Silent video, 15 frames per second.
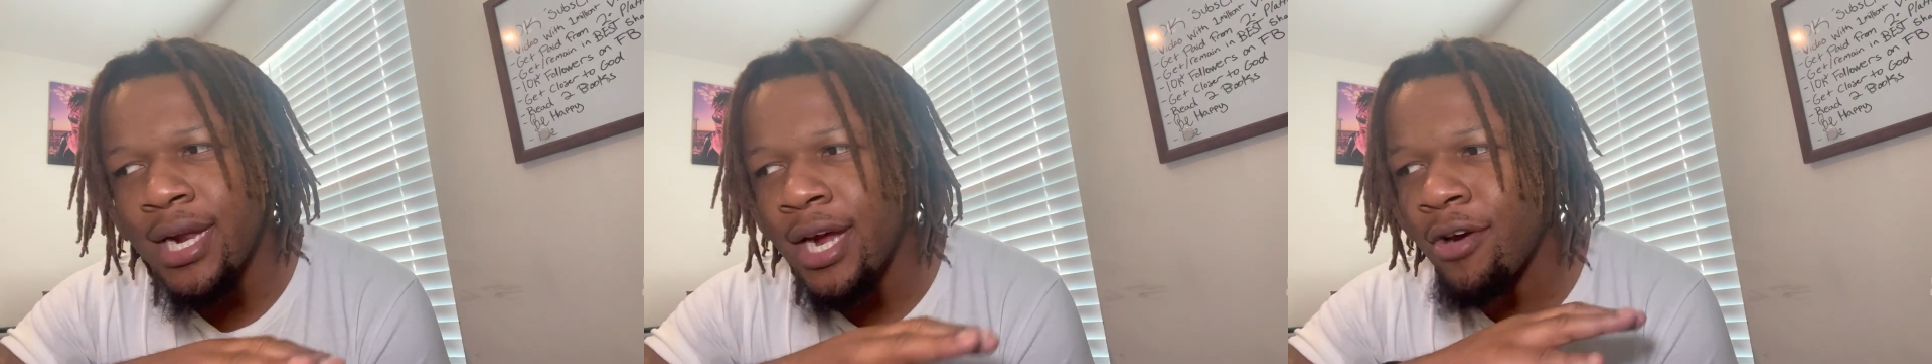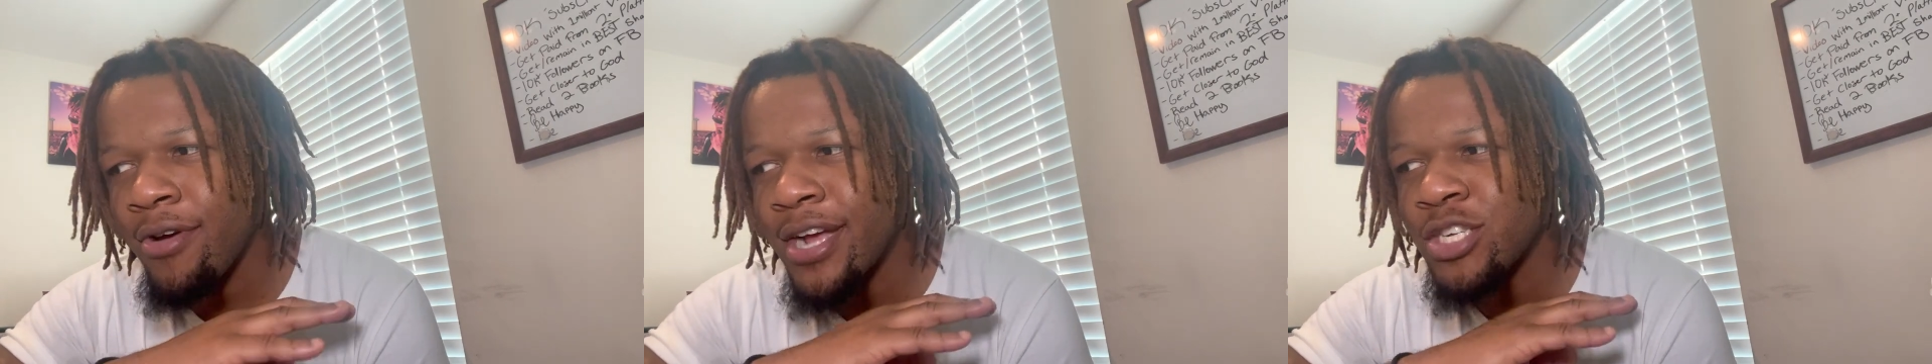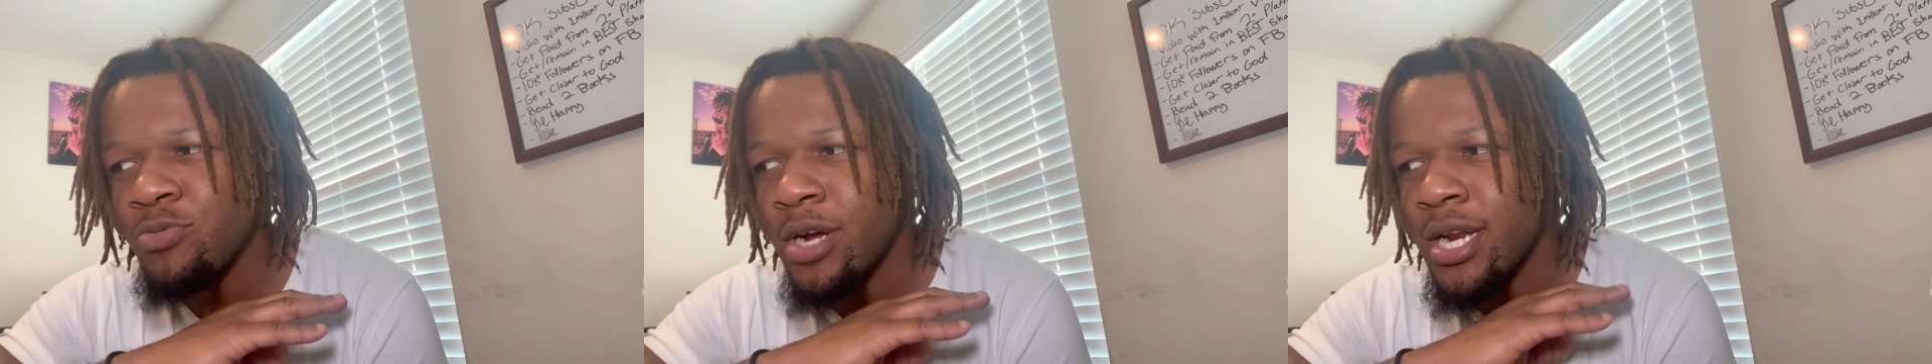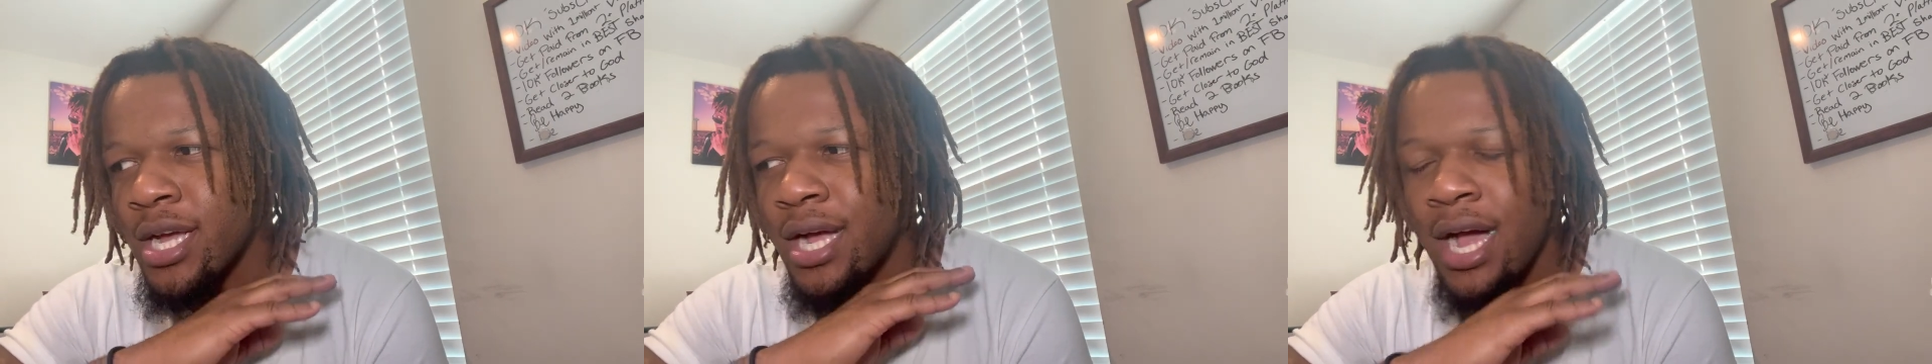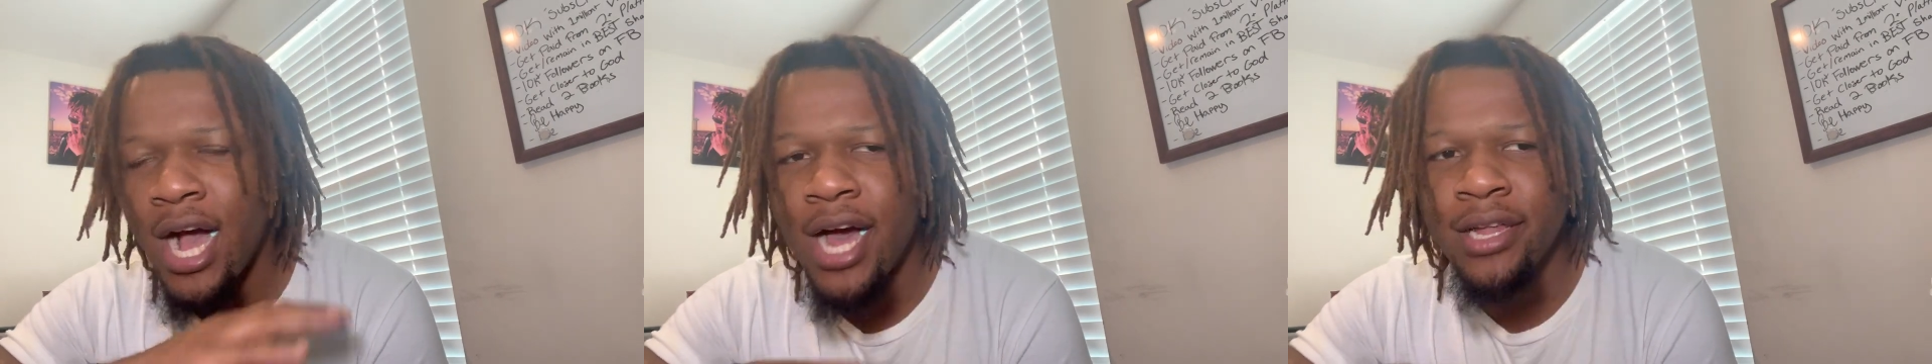I graduated
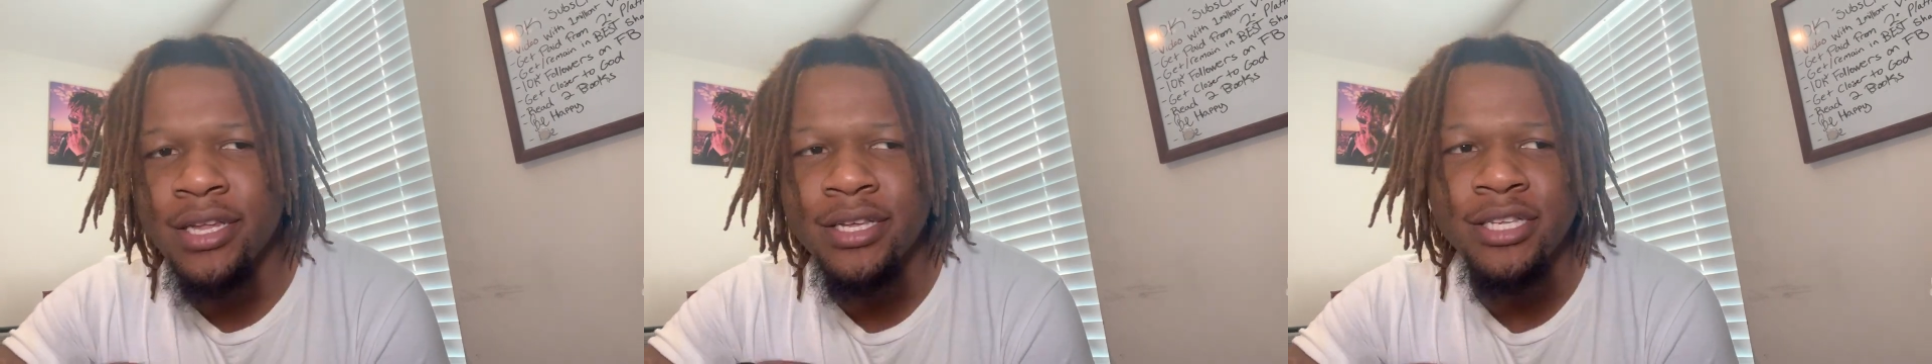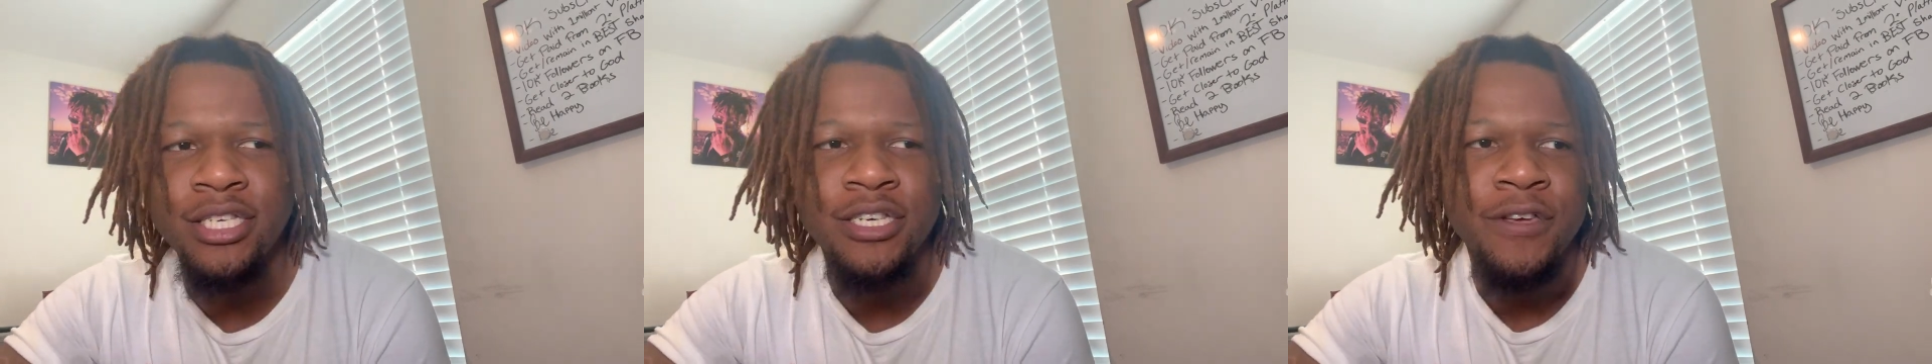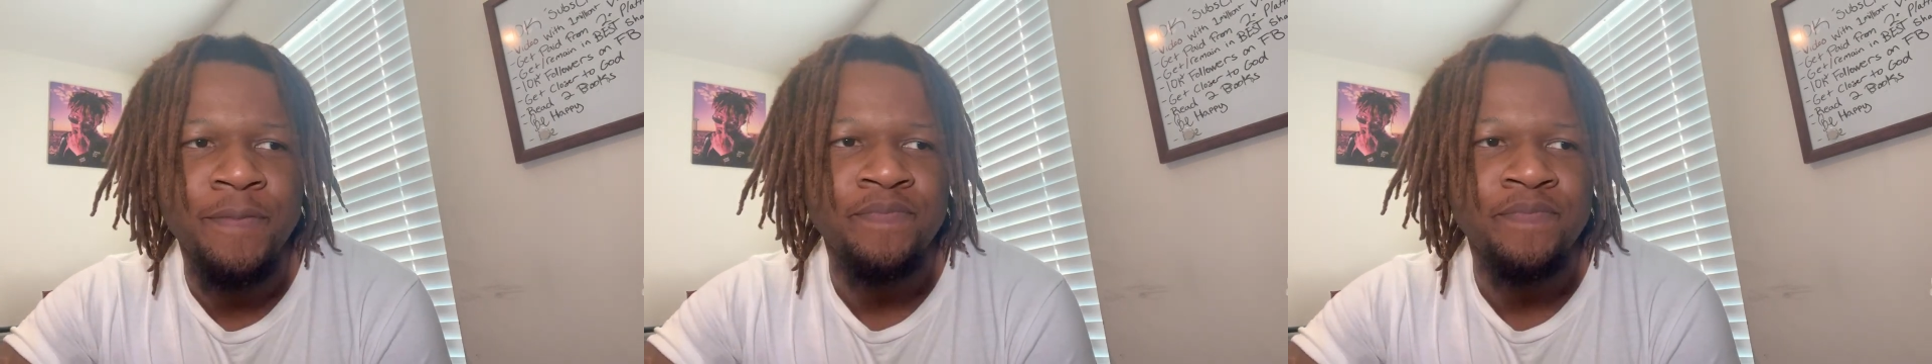college,